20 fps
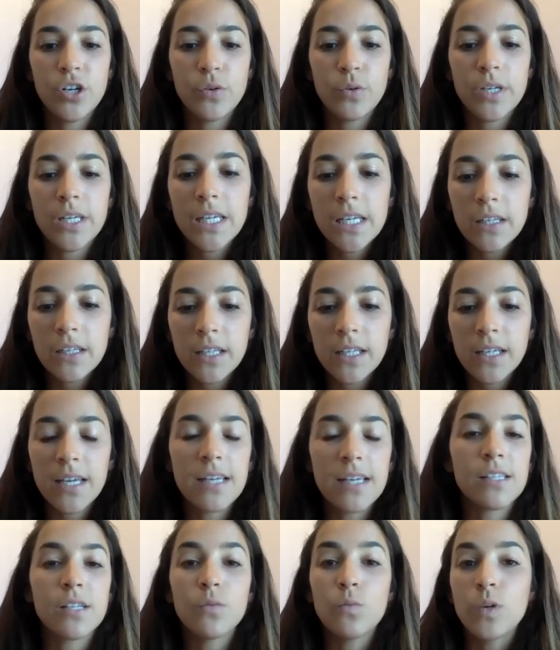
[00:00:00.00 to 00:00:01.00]
healing
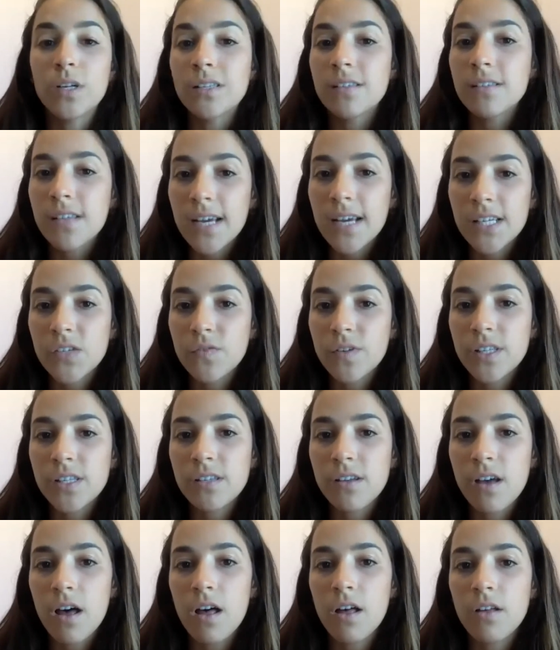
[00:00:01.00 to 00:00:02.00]
isn't one size fits
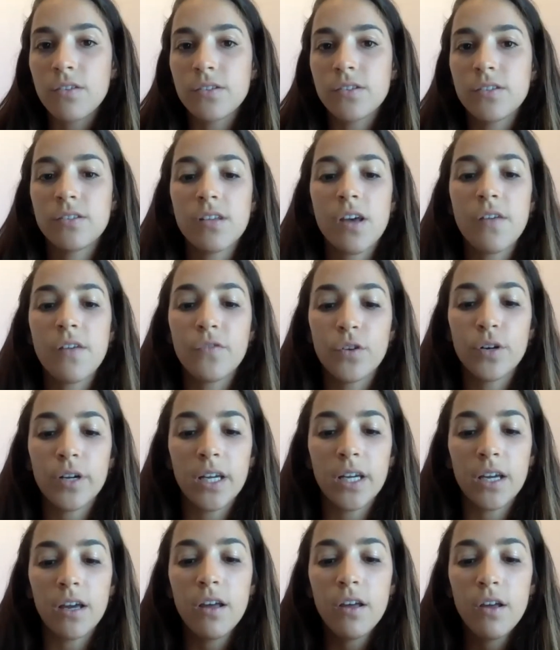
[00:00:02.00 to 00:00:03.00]
all.
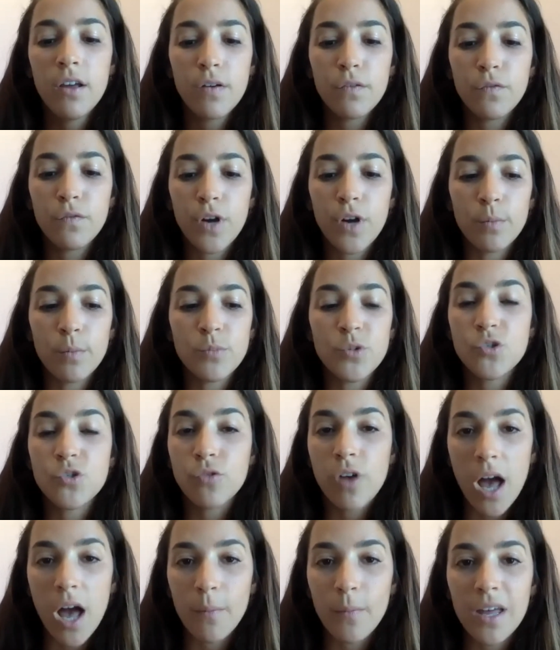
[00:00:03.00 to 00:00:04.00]
Suffering from
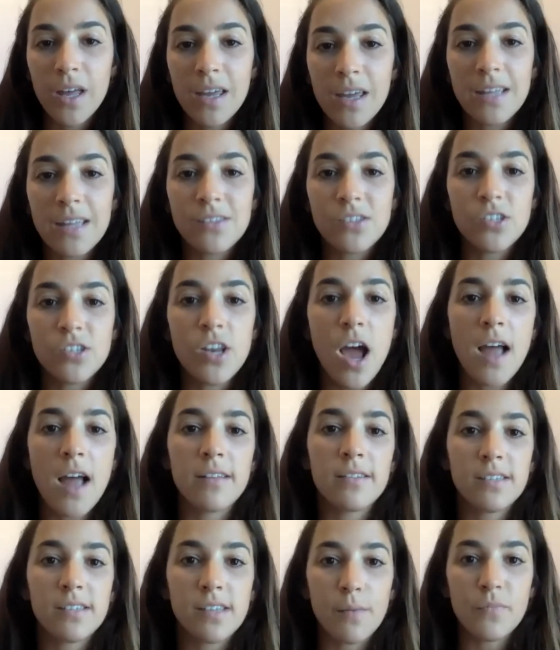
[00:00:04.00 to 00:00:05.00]
trauma, it's not
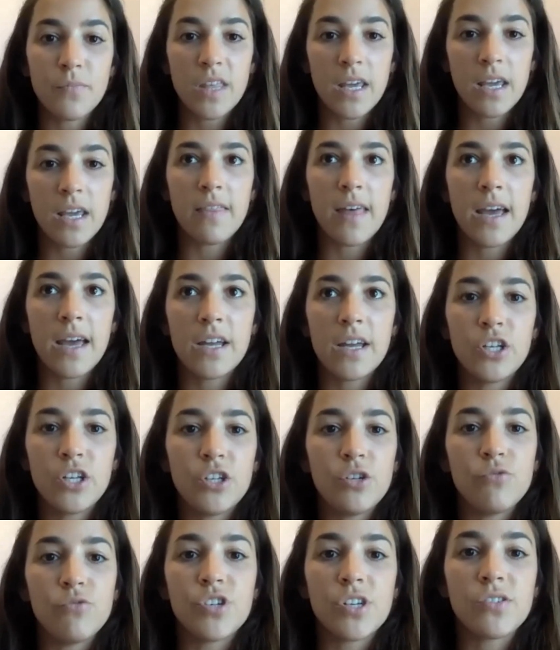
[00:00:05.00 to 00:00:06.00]
something that
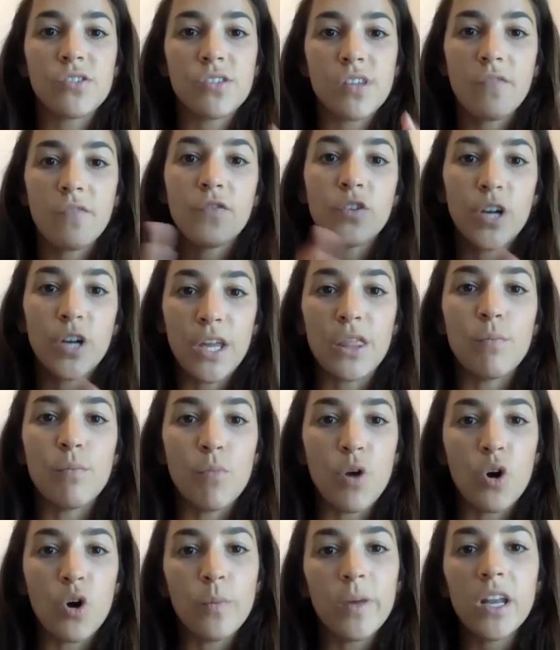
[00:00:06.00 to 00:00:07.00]
you just suffer in the
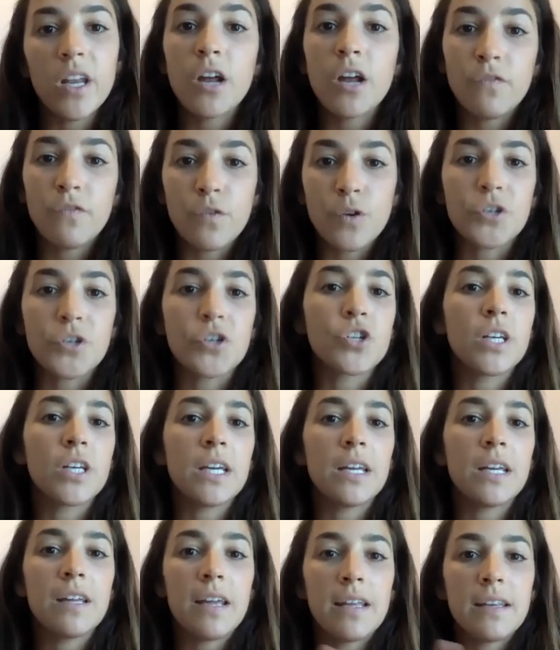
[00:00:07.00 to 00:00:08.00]
moment.
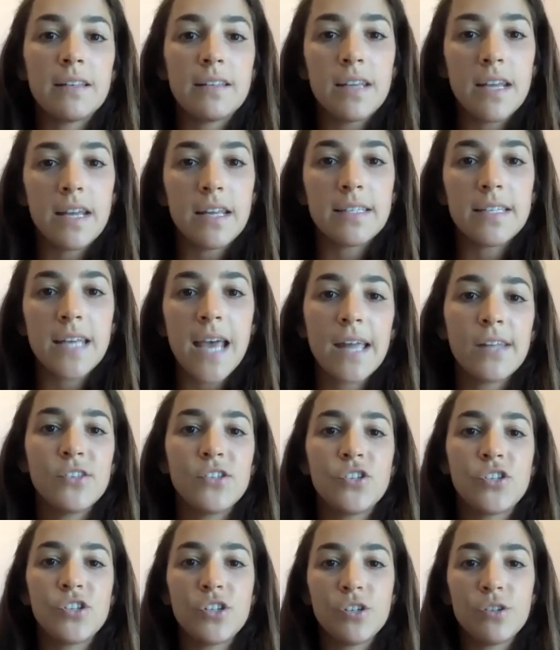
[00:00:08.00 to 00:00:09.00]
Unfortunately, it
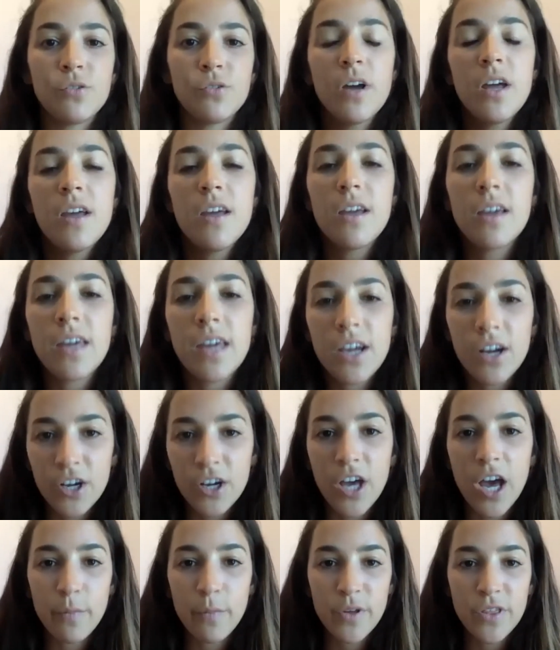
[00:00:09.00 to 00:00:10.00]
tends to carry
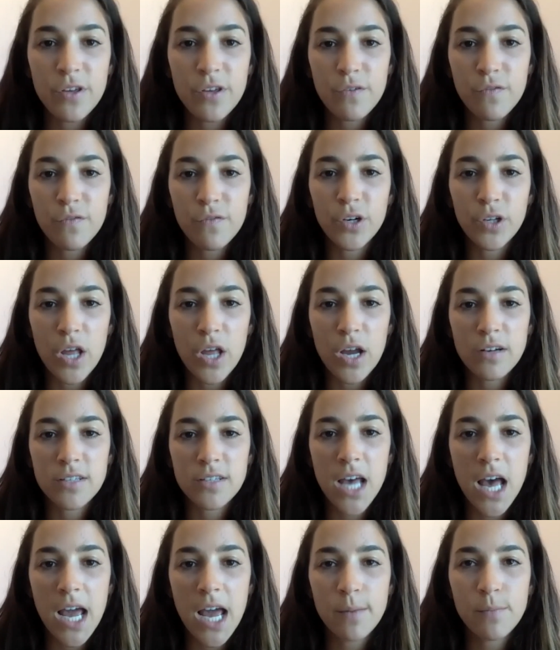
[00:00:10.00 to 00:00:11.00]
on with you for a long
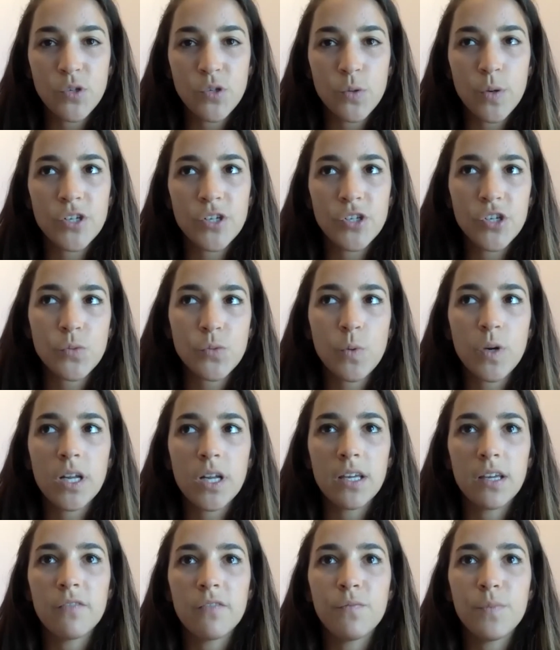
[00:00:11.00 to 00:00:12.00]
time. So I just want
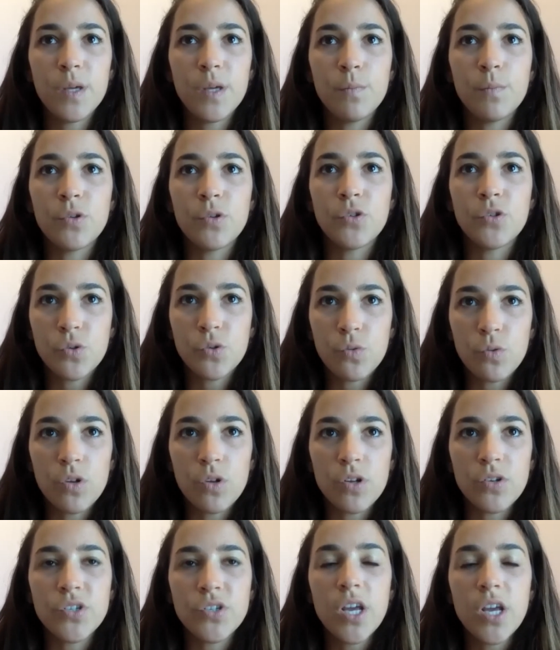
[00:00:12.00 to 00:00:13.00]
to give people
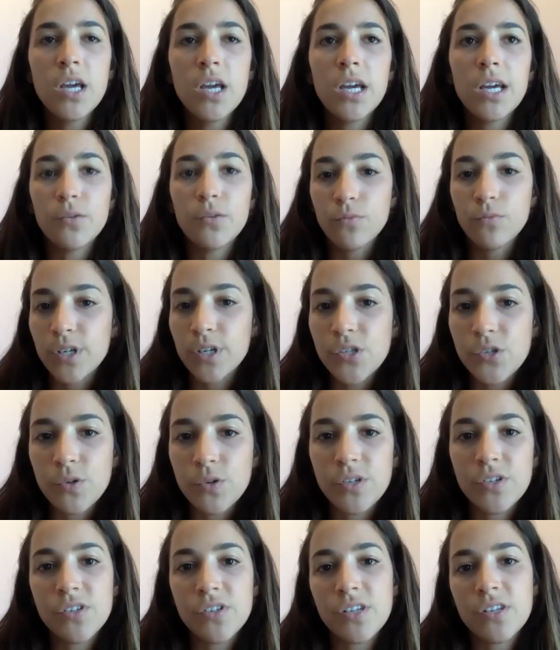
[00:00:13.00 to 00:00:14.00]
tools and
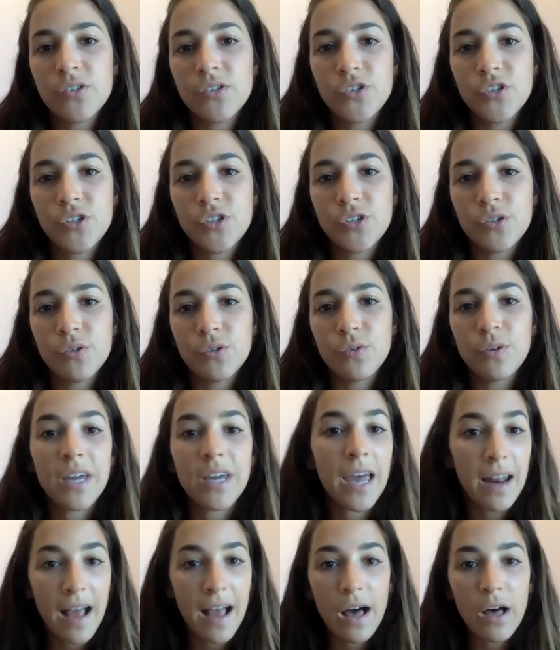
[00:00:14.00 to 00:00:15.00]
resources to
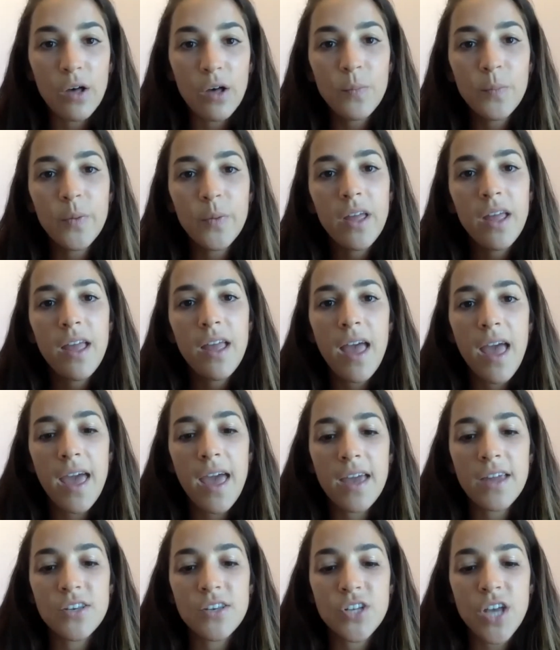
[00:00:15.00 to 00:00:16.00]
get help.
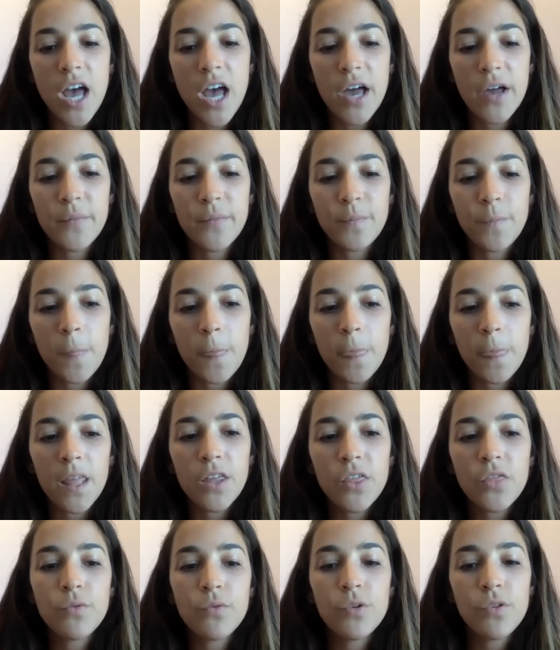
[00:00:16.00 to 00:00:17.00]
And
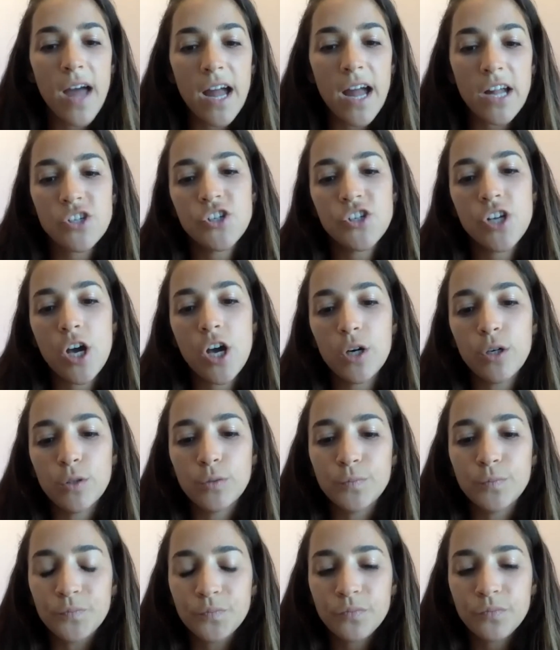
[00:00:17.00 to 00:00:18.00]
through that
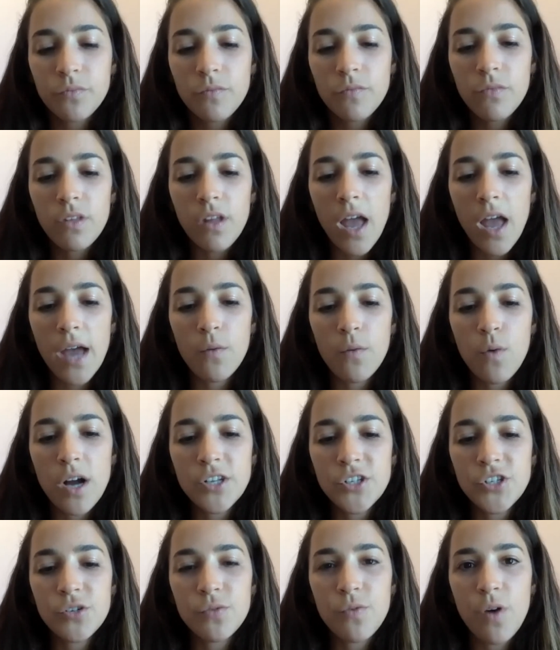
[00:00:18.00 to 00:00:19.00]
show, I
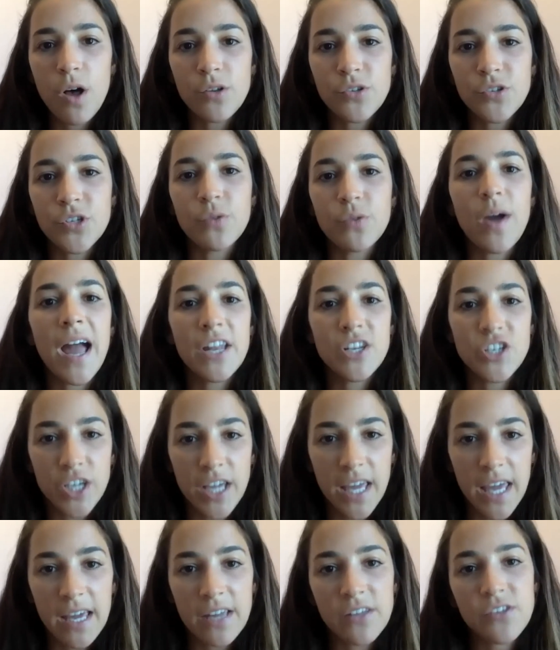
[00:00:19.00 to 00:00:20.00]
want to also
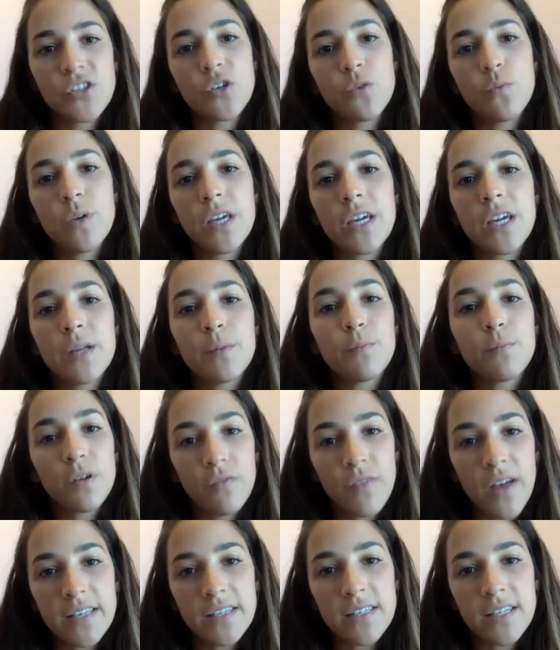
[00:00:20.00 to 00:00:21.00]
educate so we can
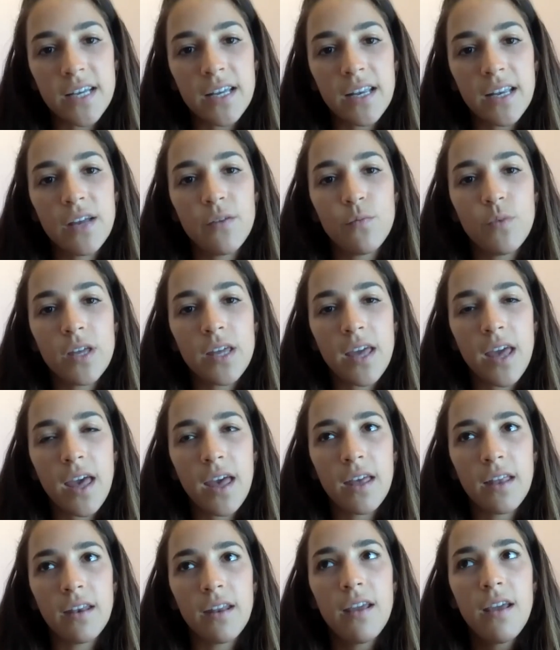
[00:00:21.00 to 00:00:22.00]
prevent it, and we
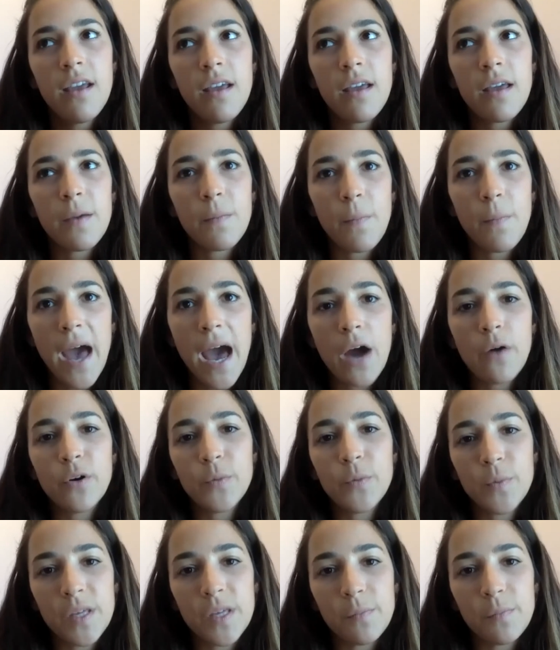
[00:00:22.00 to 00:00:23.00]
can
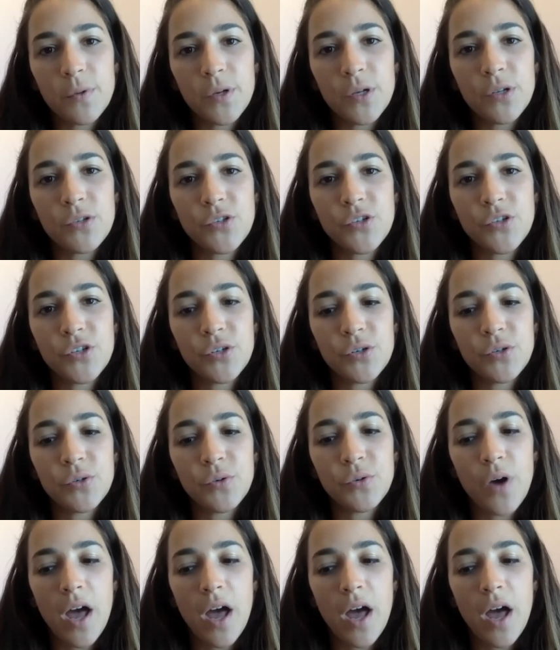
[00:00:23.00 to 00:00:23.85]
empower people to